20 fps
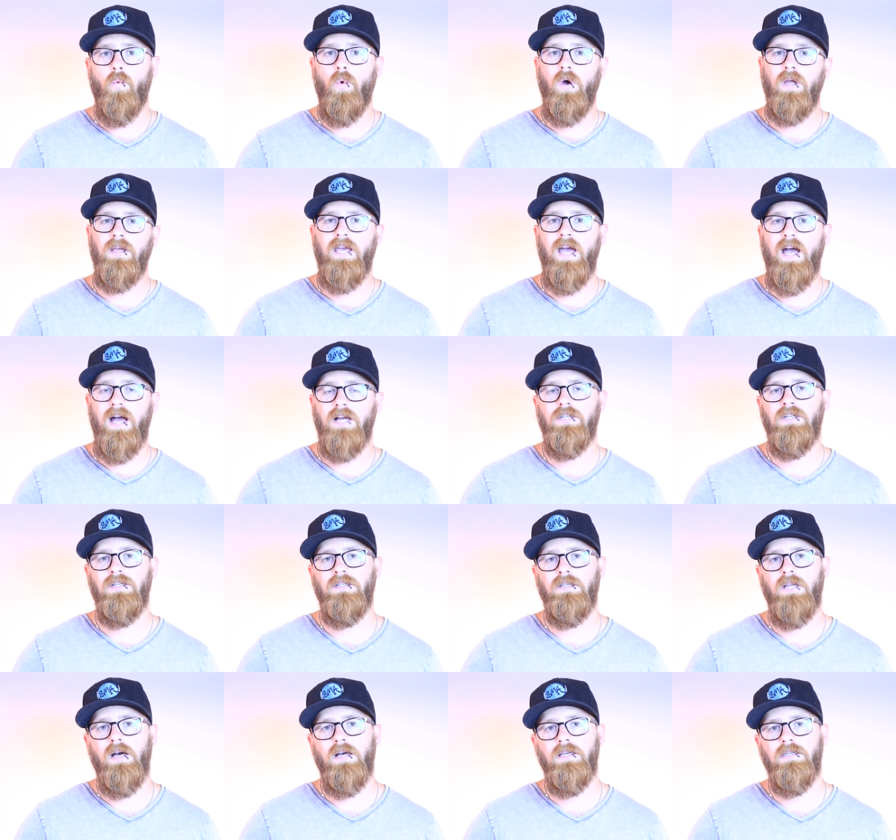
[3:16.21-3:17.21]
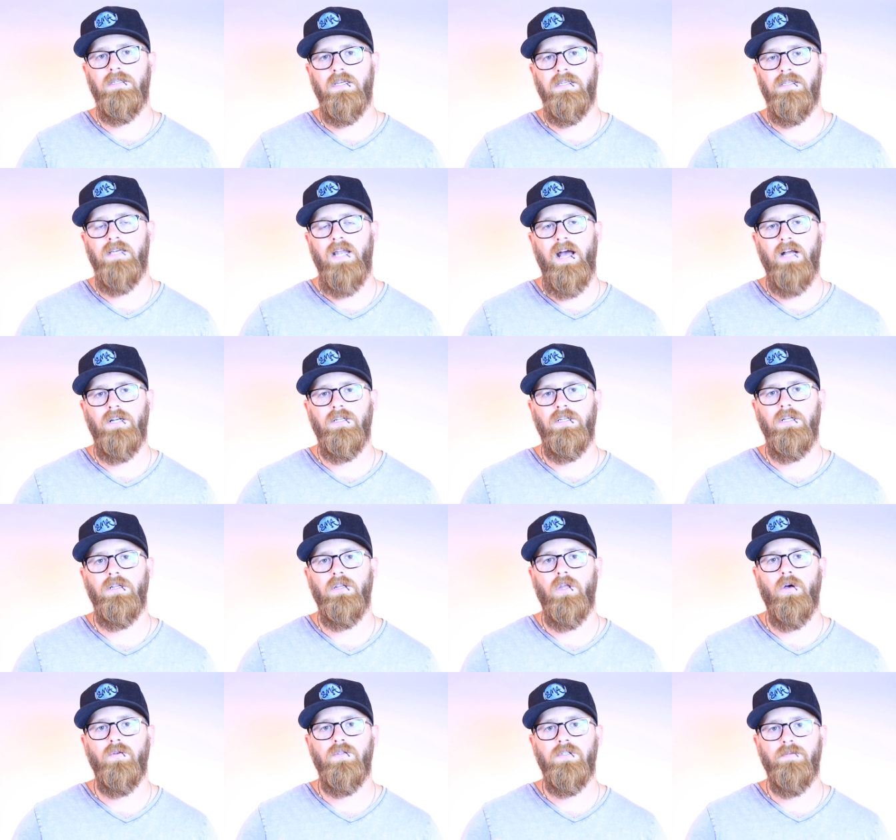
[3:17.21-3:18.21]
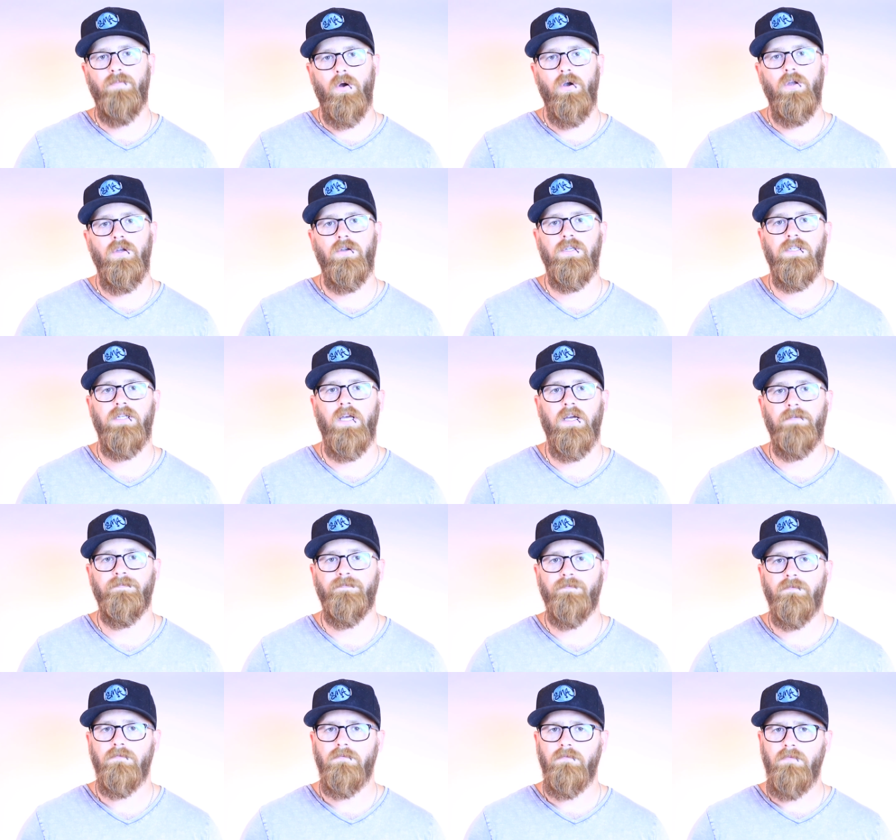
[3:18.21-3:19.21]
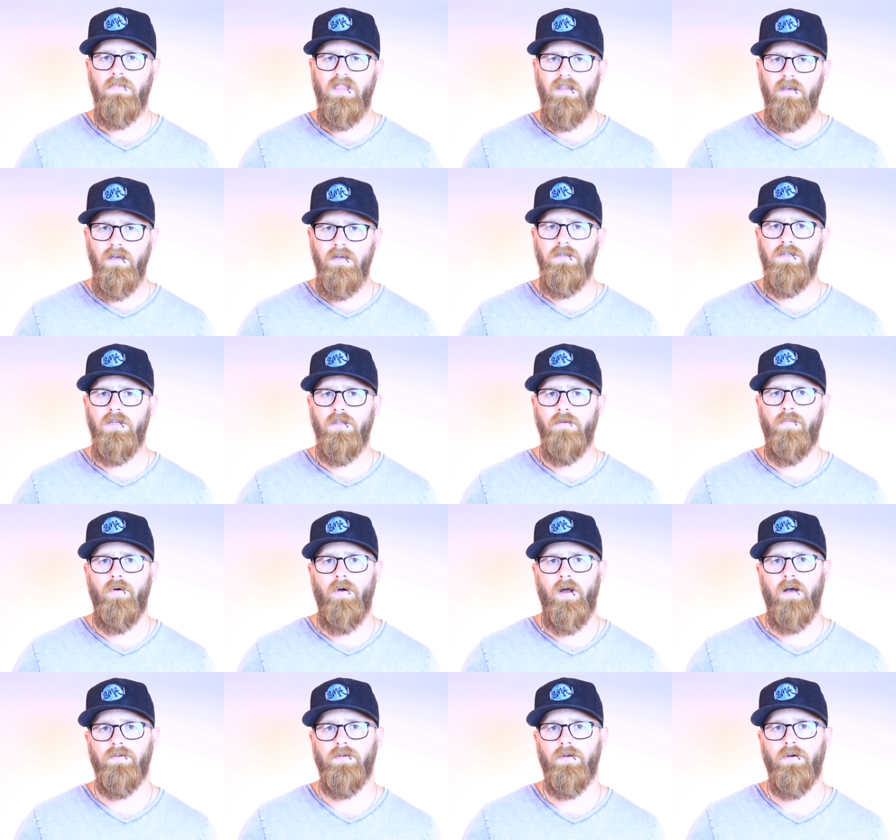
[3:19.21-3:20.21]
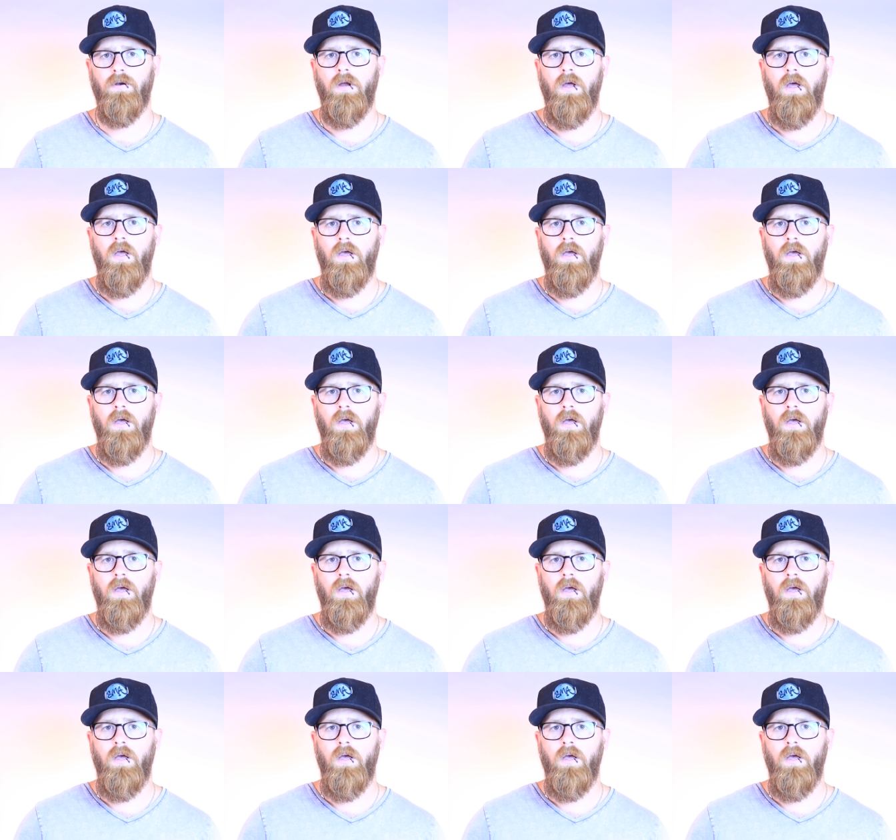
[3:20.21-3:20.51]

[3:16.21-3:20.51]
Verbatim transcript: What caching does is it actually loads part of your site into the browser.